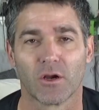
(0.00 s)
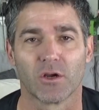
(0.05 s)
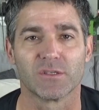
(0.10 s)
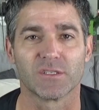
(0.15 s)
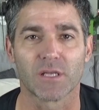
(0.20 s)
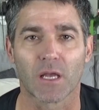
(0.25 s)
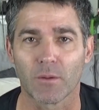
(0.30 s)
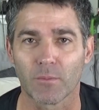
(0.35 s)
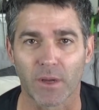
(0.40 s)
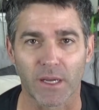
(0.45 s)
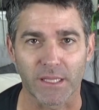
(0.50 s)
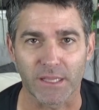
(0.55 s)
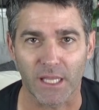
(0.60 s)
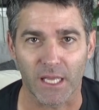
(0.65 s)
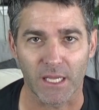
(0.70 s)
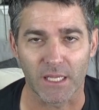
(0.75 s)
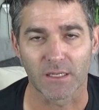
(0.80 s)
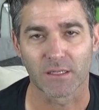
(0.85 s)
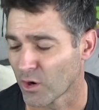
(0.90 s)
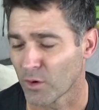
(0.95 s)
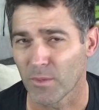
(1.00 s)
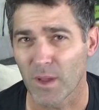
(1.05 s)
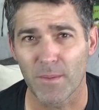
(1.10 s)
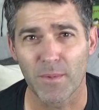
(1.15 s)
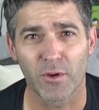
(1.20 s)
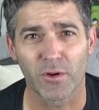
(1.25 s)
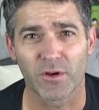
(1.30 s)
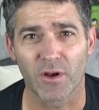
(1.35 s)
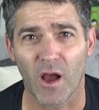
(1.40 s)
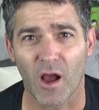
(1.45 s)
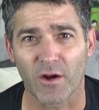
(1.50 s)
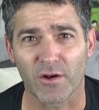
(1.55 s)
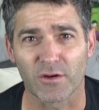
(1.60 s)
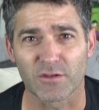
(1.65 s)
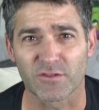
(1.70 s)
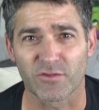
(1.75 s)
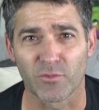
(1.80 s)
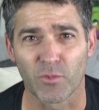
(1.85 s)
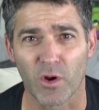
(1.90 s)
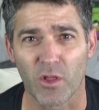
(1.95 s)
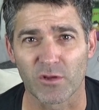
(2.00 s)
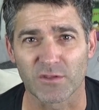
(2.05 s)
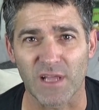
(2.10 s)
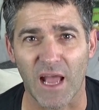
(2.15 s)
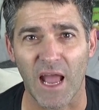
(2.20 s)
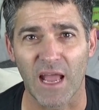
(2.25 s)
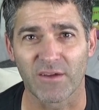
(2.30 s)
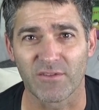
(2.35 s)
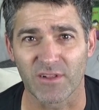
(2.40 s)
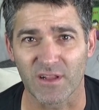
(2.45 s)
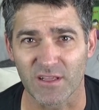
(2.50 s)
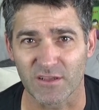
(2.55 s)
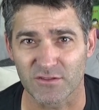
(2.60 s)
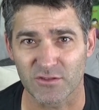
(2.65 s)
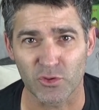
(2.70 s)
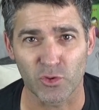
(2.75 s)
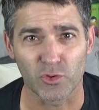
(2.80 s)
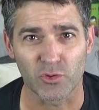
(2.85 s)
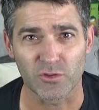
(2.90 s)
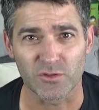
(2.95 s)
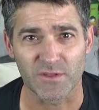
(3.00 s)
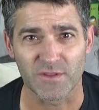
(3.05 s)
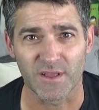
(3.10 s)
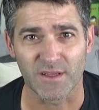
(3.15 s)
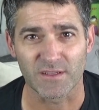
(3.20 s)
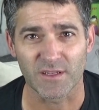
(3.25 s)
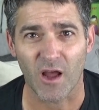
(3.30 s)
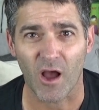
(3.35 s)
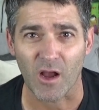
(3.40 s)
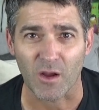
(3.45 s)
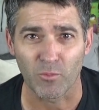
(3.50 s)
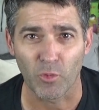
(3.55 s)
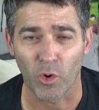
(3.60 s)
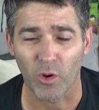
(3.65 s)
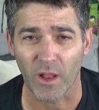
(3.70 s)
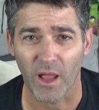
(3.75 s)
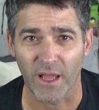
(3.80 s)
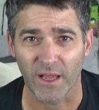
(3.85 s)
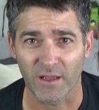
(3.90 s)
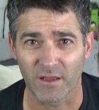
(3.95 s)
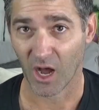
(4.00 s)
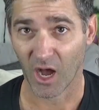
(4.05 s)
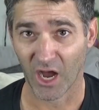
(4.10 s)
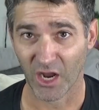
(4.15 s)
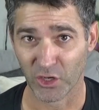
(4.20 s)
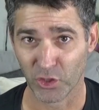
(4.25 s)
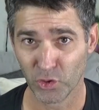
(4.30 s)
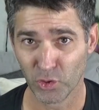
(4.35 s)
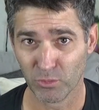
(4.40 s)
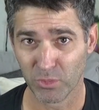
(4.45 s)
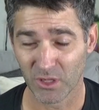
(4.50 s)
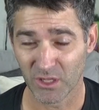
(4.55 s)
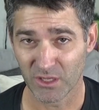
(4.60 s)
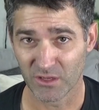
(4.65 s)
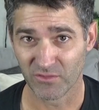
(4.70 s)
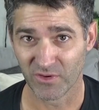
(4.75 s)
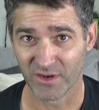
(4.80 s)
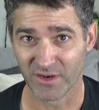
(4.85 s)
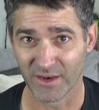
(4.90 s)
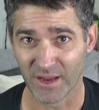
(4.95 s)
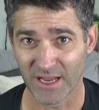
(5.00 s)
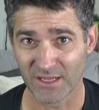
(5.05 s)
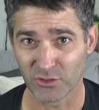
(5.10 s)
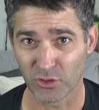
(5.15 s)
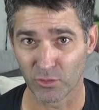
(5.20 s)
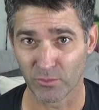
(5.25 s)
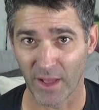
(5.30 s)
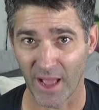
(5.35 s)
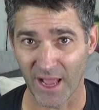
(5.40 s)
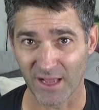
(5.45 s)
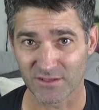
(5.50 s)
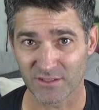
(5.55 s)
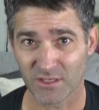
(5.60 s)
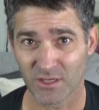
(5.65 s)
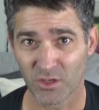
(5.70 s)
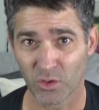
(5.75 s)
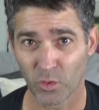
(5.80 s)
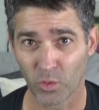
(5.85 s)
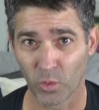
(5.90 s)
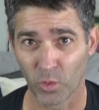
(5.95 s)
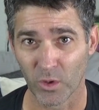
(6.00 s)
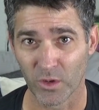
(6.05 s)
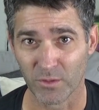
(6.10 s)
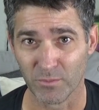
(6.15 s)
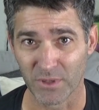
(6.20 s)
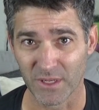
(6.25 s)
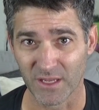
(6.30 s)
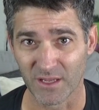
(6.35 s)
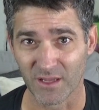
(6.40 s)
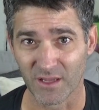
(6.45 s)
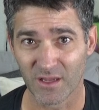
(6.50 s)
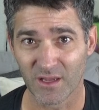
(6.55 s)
or something like that. Or maybe your doctor's from one of those Ivy League schools and they talk more like, I do believe a nasal mask would be